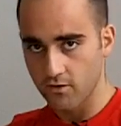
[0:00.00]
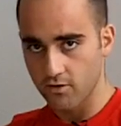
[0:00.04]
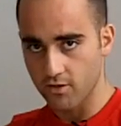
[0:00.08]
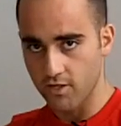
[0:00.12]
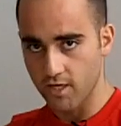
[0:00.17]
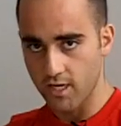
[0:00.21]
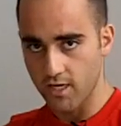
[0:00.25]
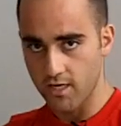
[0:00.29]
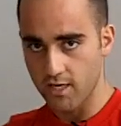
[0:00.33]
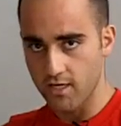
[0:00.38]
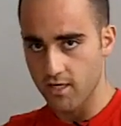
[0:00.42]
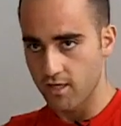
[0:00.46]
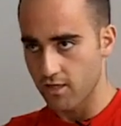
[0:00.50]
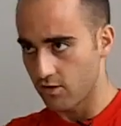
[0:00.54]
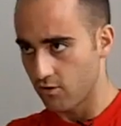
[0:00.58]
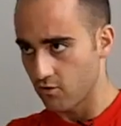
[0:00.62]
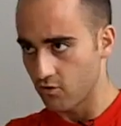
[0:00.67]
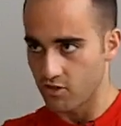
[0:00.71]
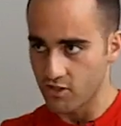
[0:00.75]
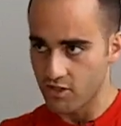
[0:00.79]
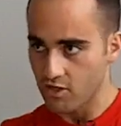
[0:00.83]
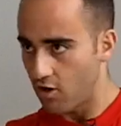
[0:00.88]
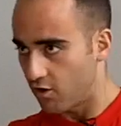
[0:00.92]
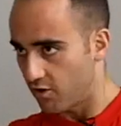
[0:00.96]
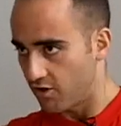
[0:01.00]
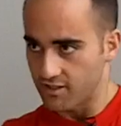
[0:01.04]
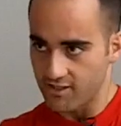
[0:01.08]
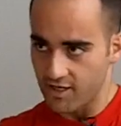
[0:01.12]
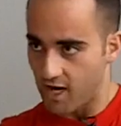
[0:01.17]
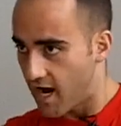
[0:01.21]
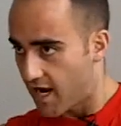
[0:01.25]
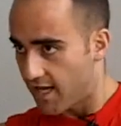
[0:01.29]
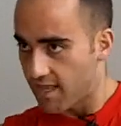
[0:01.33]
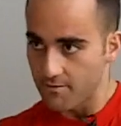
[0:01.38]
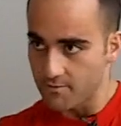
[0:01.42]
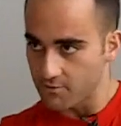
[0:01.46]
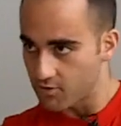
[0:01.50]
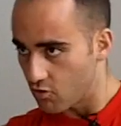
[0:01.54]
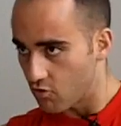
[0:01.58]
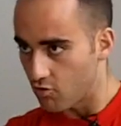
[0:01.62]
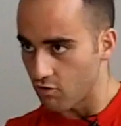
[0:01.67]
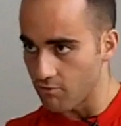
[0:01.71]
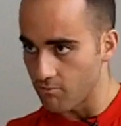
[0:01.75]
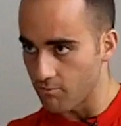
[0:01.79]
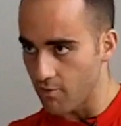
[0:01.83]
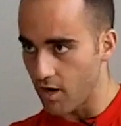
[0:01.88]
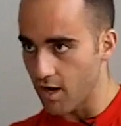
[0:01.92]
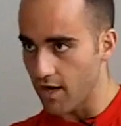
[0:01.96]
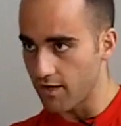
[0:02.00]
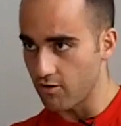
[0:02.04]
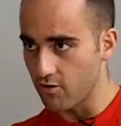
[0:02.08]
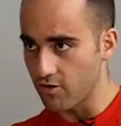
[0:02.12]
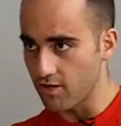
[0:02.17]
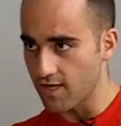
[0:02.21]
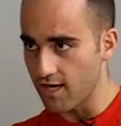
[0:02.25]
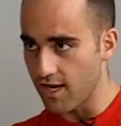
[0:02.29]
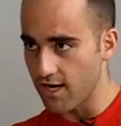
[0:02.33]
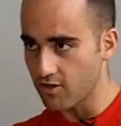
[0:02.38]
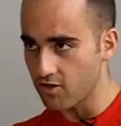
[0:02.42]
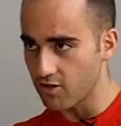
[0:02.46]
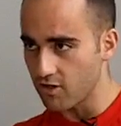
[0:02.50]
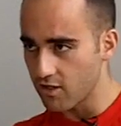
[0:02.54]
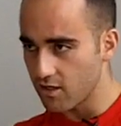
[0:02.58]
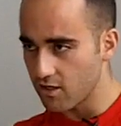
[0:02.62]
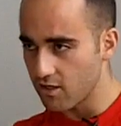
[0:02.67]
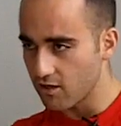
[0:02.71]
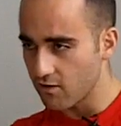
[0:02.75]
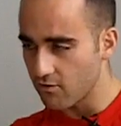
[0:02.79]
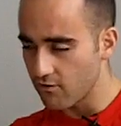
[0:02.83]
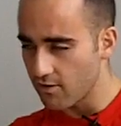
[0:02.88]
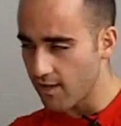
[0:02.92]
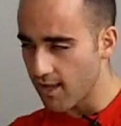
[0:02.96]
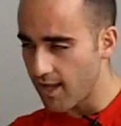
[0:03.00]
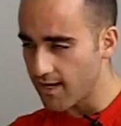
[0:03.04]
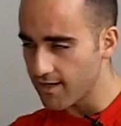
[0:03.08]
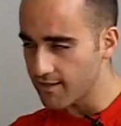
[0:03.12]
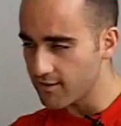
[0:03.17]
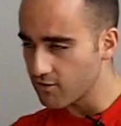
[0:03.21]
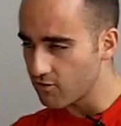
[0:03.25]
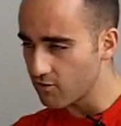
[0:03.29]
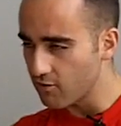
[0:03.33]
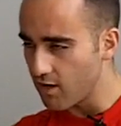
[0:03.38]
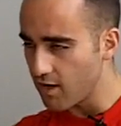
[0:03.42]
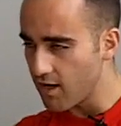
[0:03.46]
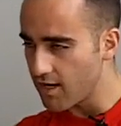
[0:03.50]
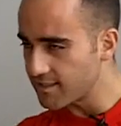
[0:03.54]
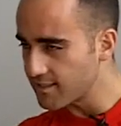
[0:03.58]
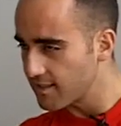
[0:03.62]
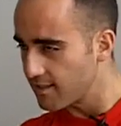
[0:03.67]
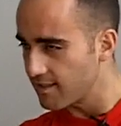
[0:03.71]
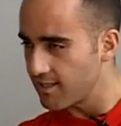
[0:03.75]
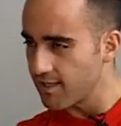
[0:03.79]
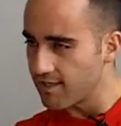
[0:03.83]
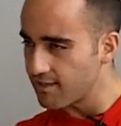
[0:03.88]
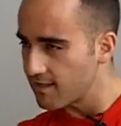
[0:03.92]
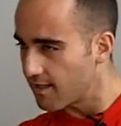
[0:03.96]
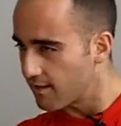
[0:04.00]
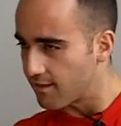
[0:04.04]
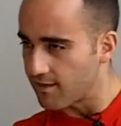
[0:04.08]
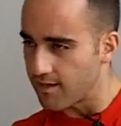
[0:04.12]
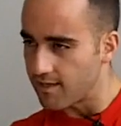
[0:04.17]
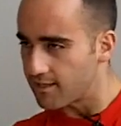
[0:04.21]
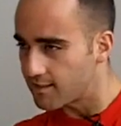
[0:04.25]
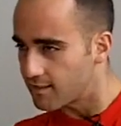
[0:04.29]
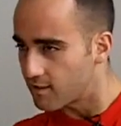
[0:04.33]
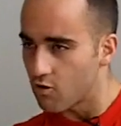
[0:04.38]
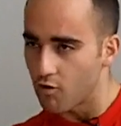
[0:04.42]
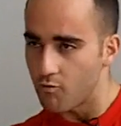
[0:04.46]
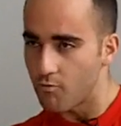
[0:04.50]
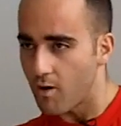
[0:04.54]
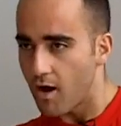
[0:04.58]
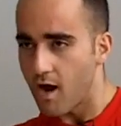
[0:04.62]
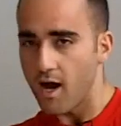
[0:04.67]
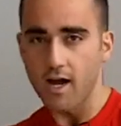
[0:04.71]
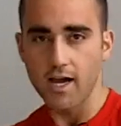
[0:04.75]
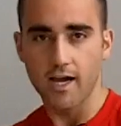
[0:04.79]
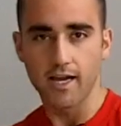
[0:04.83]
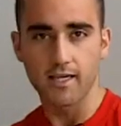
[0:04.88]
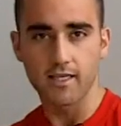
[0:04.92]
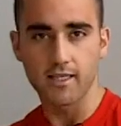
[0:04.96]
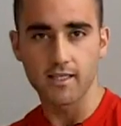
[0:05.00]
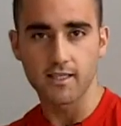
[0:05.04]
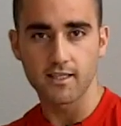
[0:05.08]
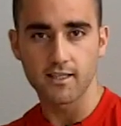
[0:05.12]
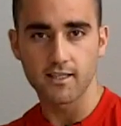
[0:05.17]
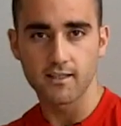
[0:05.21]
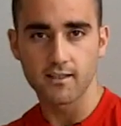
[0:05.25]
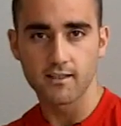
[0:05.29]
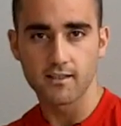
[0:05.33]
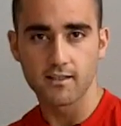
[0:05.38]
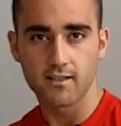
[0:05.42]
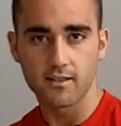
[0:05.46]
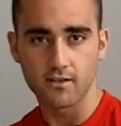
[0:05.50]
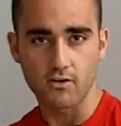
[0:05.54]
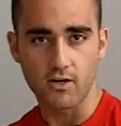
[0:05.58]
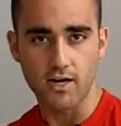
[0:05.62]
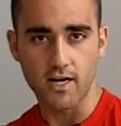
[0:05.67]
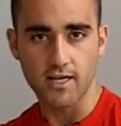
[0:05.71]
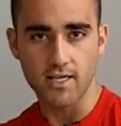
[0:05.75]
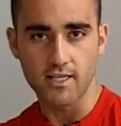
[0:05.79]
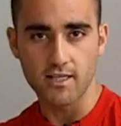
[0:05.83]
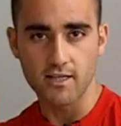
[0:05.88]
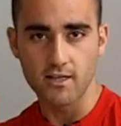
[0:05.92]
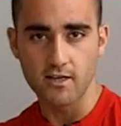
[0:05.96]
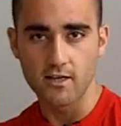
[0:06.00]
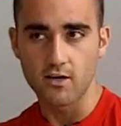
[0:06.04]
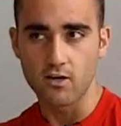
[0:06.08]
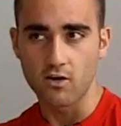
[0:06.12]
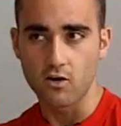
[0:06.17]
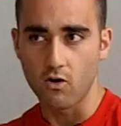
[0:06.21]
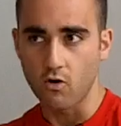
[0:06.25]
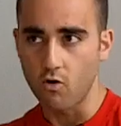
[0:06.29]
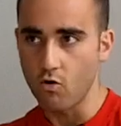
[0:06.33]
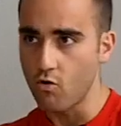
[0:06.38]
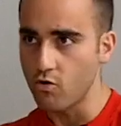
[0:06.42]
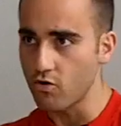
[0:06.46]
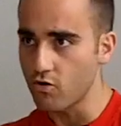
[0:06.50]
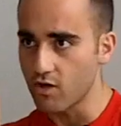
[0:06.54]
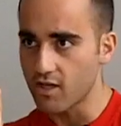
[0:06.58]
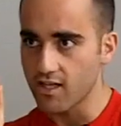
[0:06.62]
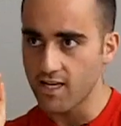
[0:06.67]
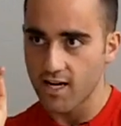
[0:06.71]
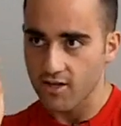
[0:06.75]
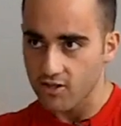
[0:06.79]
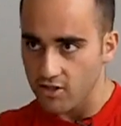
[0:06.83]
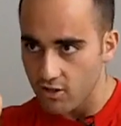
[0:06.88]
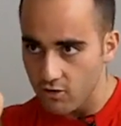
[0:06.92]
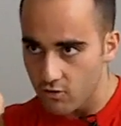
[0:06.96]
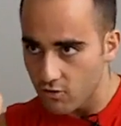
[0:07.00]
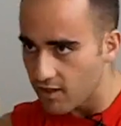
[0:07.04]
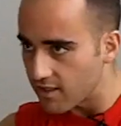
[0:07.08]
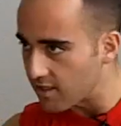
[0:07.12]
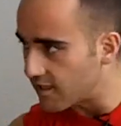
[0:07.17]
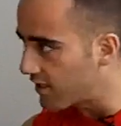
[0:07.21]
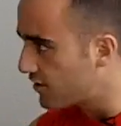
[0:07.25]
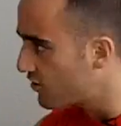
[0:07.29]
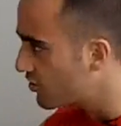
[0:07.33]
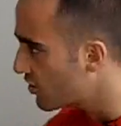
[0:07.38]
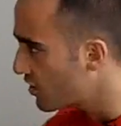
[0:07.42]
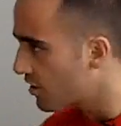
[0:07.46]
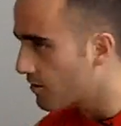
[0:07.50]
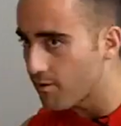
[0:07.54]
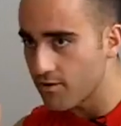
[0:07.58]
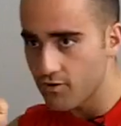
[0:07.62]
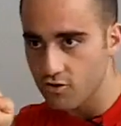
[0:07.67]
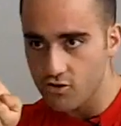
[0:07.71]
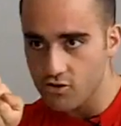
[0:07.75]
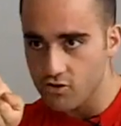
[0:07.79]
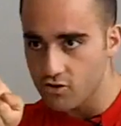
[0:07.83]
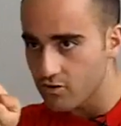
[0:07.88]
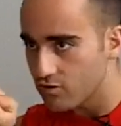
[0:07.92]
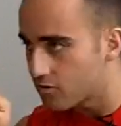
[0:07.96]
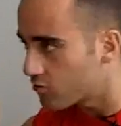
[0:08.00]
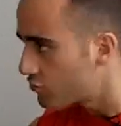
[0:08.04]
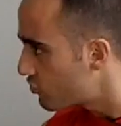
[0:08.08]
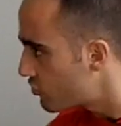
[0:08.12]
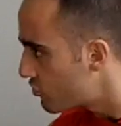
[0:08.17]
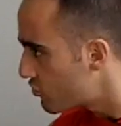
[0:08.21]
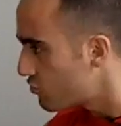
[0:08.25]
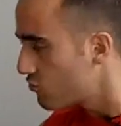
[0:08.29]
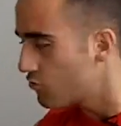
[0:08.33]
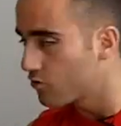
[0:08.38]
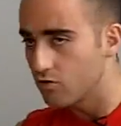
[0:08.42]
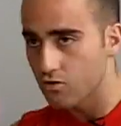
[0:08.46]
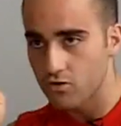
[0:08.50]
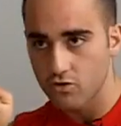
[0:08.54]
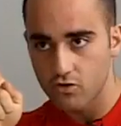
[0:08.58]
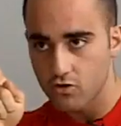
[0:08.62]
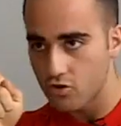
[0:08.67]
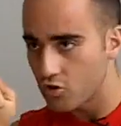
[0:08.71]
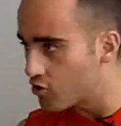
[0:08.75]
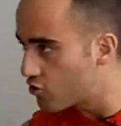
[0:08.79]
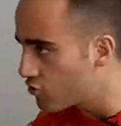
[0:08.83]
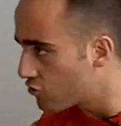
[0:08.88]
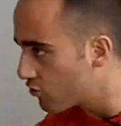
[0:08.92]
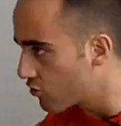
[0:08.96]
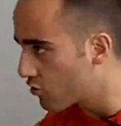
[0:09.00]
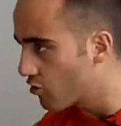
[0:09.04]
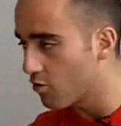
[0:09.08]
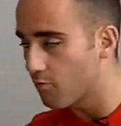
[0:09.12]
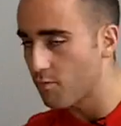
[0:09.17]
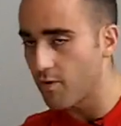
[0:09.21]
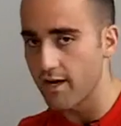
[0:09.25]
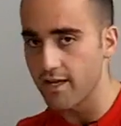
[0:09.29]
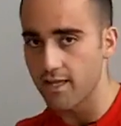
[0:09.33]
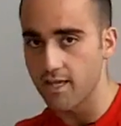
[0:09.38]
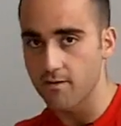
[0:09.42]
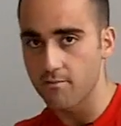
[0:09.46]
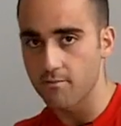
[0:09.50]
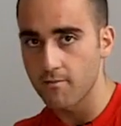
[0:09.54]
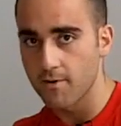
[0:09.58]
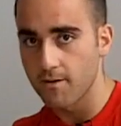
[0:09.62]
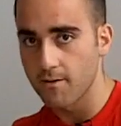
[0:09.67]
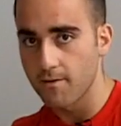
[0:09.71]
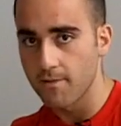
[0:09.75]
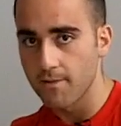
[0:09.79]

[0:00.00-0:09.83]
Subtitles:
Okay? You see all these items going by. You can actually kind of relax your eyes and let the things go by, right? Or you can actually look at each of them and just go by them.